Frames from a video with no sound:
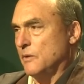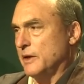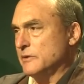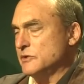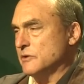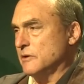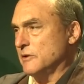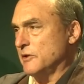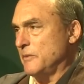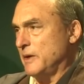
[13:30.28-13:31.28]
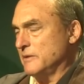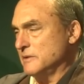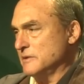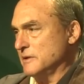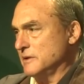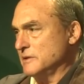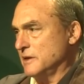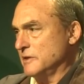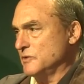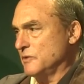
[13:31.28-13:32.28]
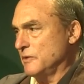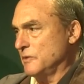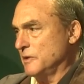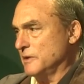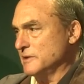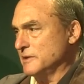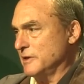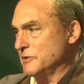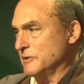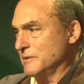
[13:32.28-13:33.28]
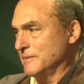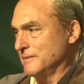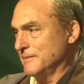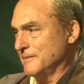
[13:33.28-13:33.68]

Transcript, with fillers: Why don't you go to the mountains and attain true realization?